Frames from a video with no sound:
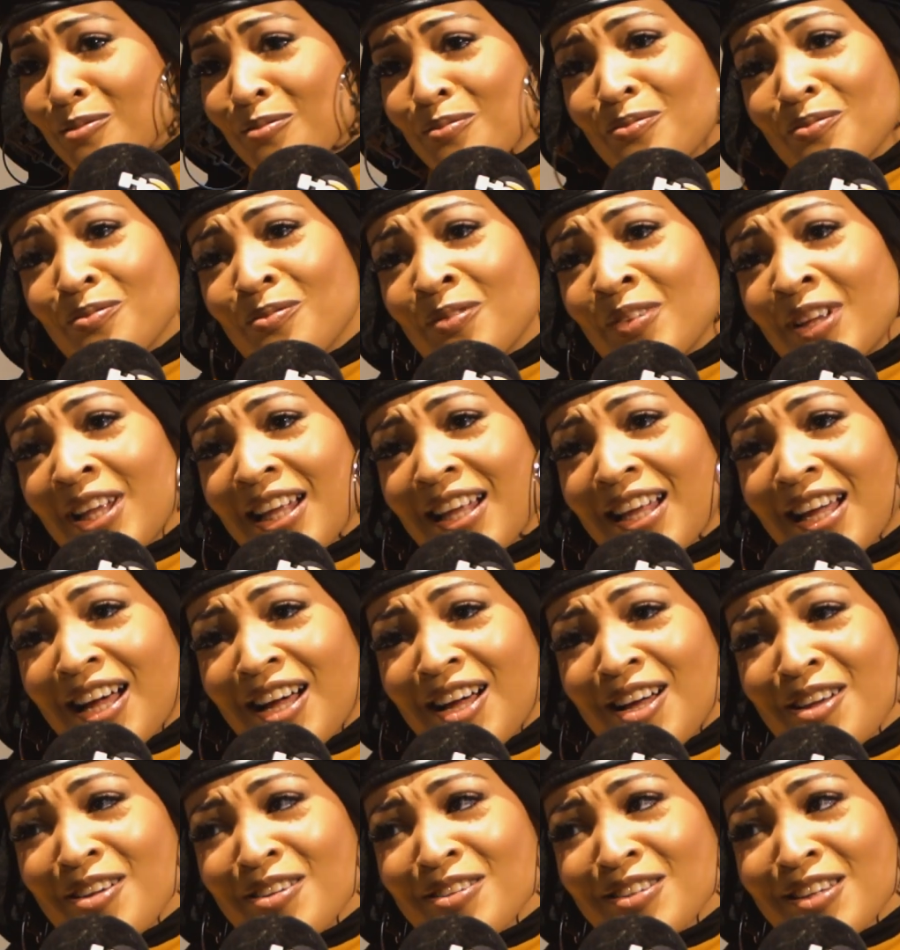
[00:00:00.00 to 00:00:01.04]
Yeah, and that's I
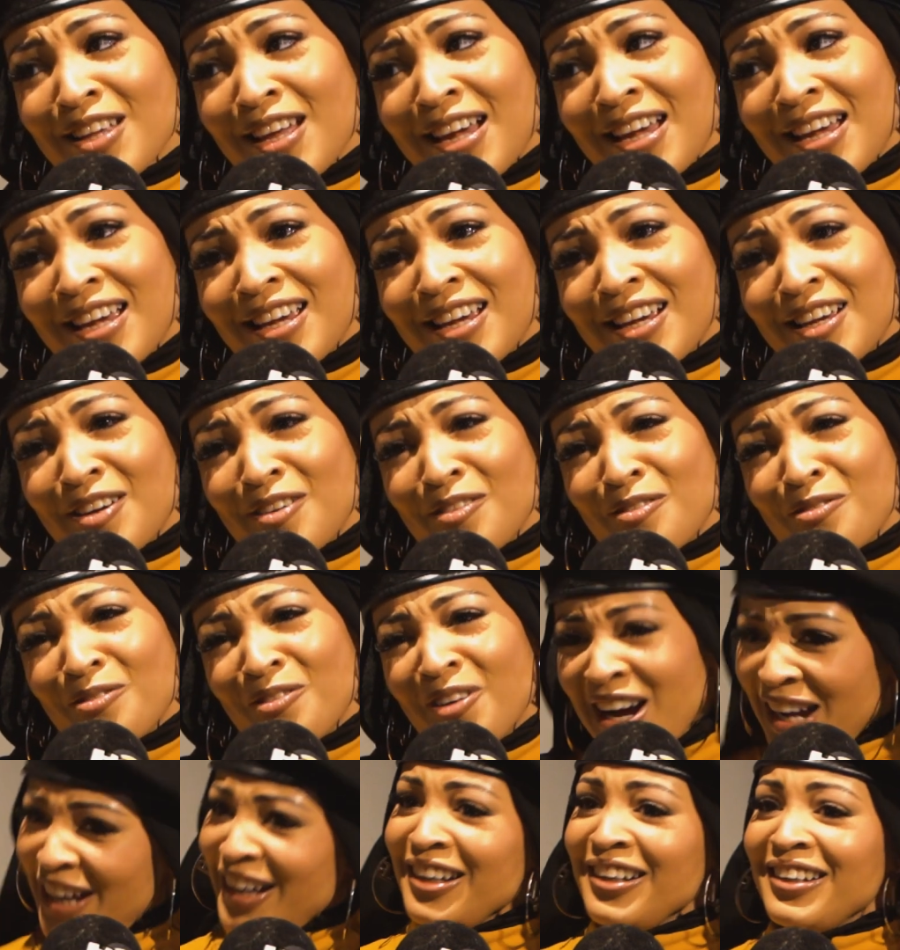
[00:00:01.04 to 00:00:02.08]
pretty was big. Like,
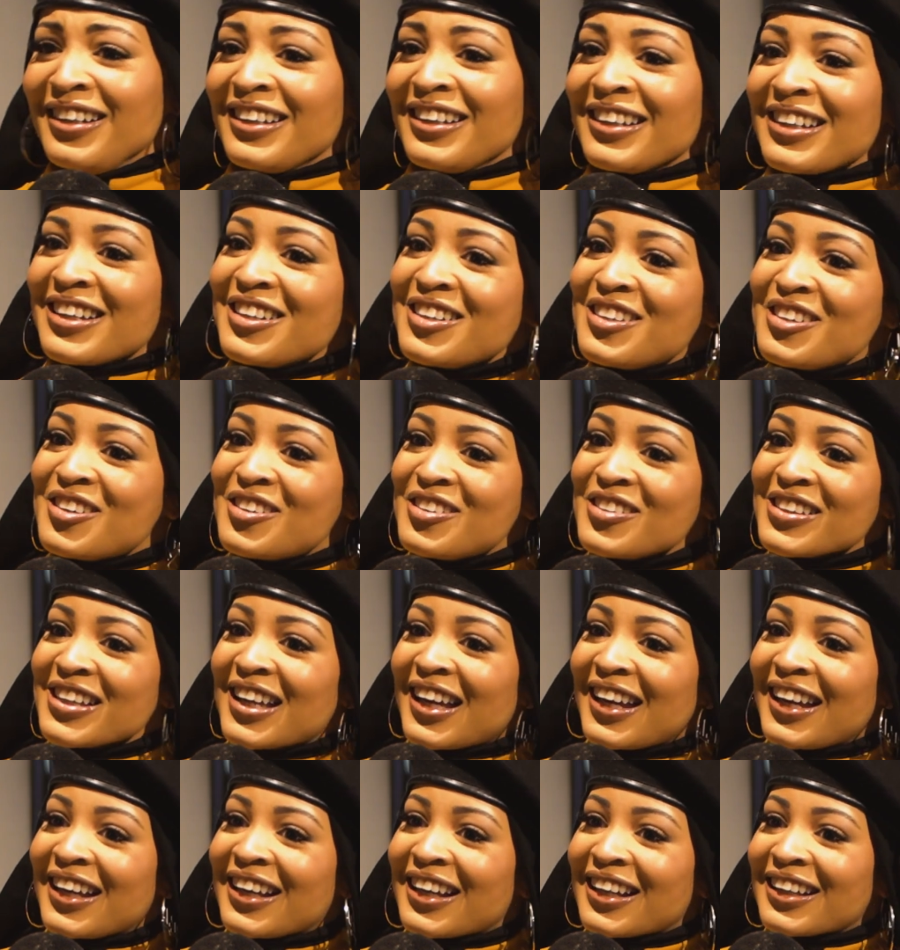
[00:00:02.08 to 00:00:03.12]
what? You right. know,
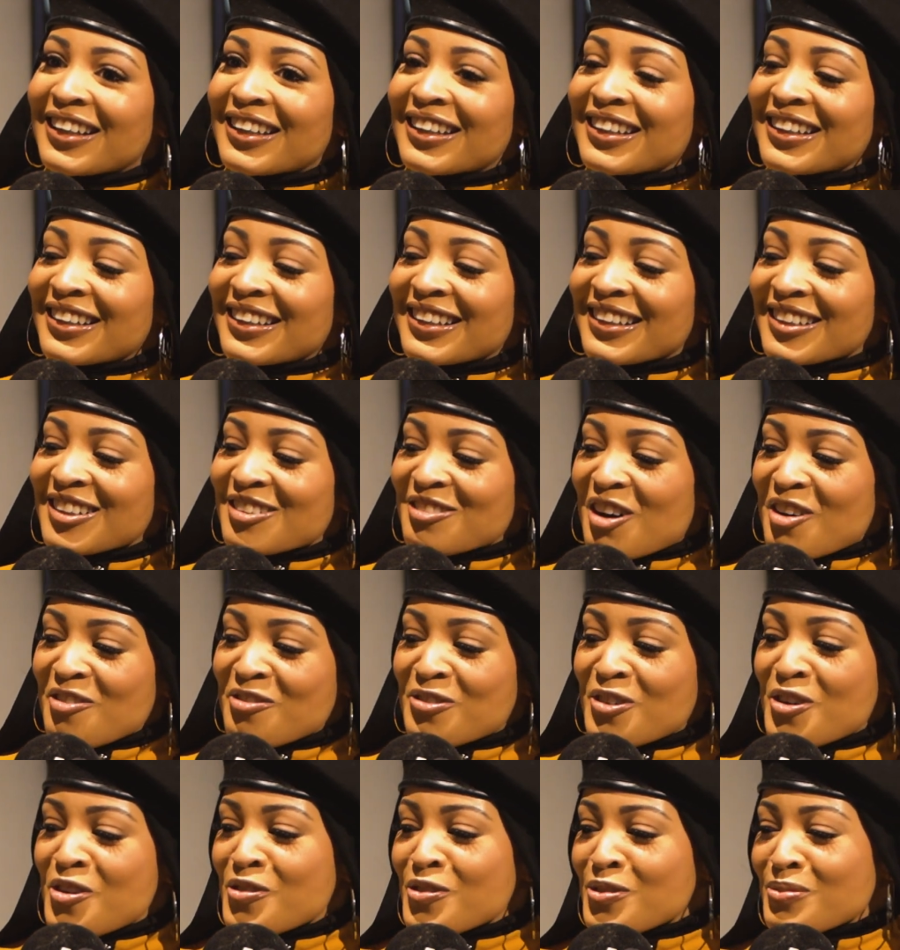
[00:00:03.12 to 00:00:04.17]
like, my
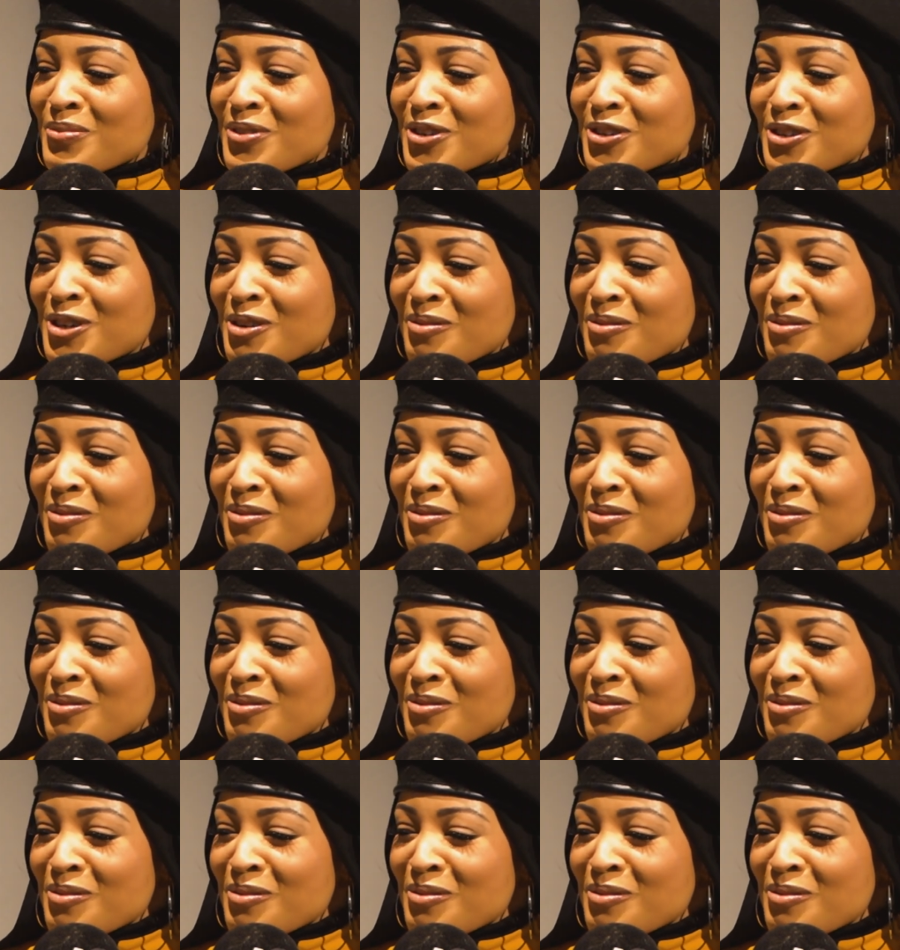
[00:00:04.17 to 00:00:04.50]
phone was blown up.